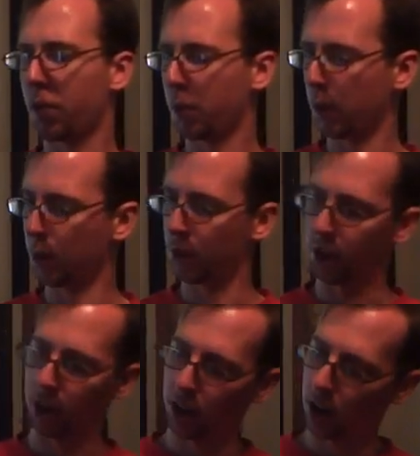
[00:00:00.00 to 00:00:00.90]
what was
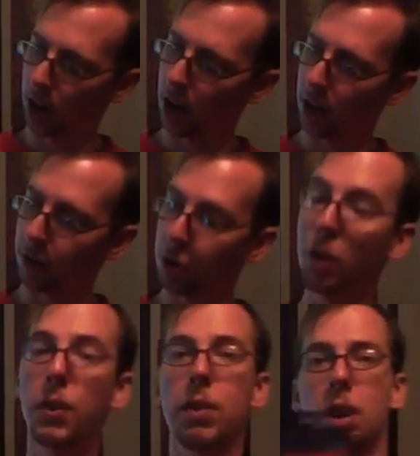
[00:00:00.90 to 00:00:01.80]
it?
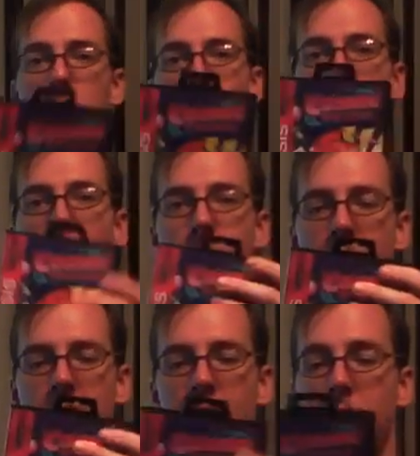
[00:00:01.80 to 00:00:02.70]

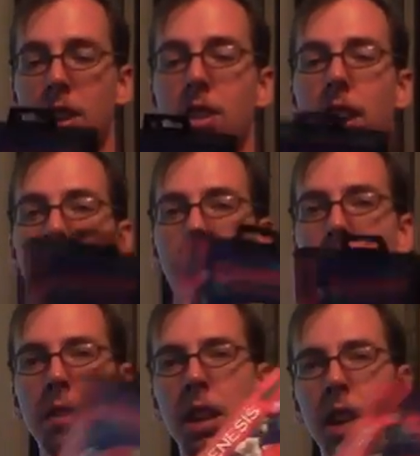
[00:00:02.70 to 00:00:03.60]
$2.50, and this is like a
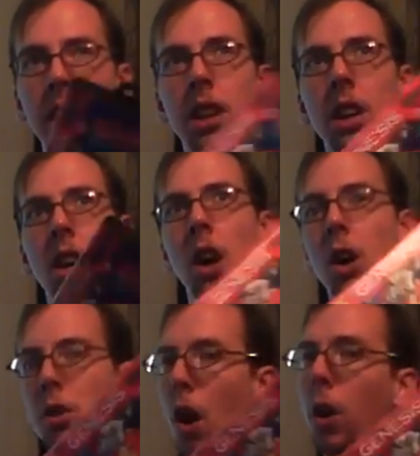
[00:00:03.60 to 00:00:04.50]
$15
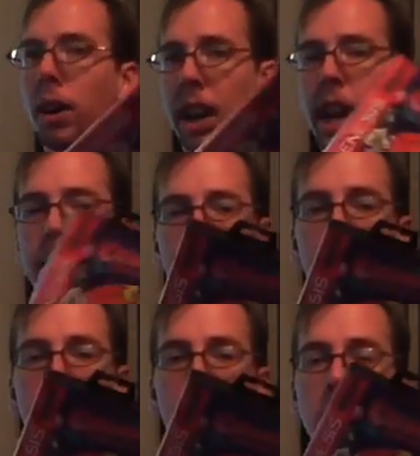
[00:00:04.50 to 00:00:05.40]
game at
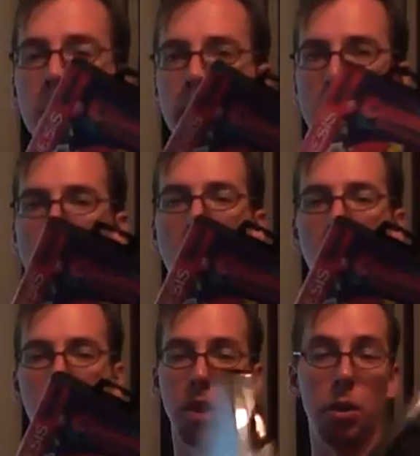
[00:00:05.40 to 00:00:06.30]
least, complete in
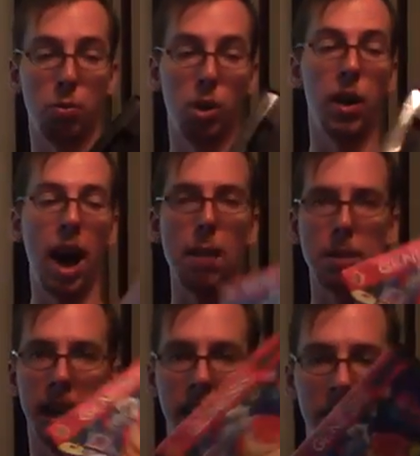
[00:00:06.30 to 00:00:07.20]
box. So I was real
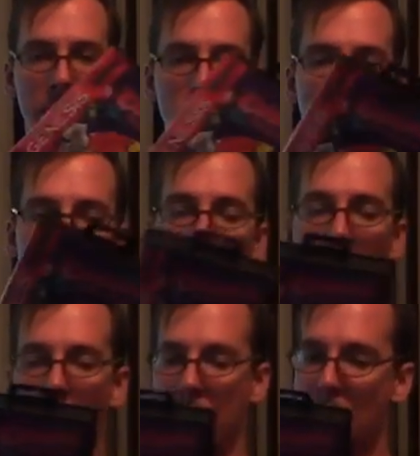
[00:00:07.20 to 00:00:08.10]
happy to get this one.
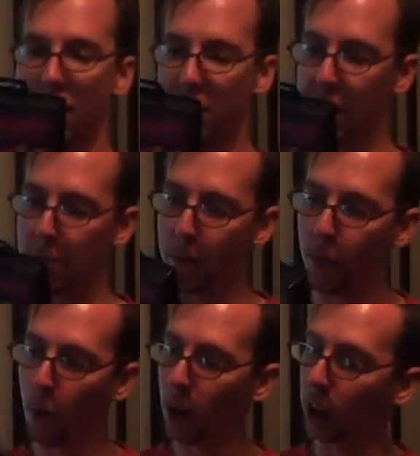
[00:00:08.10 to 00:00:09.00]
I'd never seen it
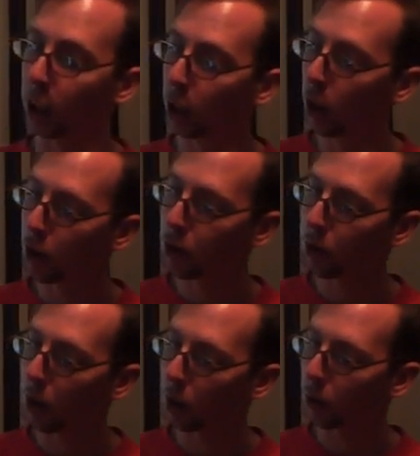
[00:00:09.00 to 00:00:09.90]
before. It
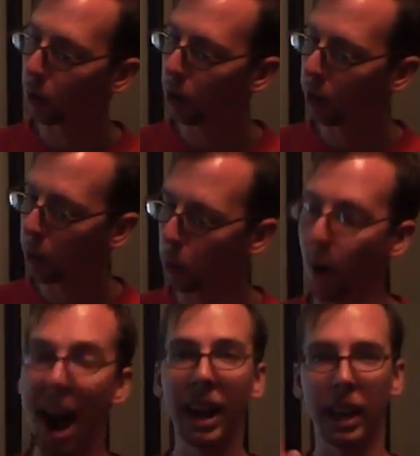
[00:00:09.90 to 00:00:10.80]
looks really
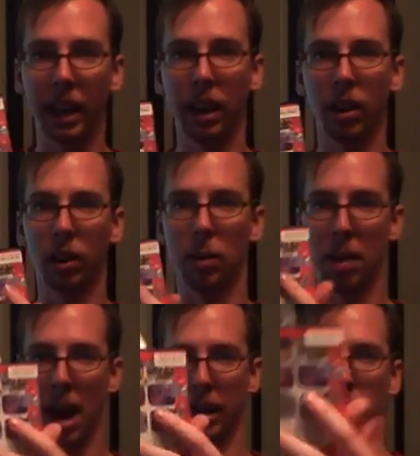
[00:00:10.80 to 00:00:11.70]
wacky on the back.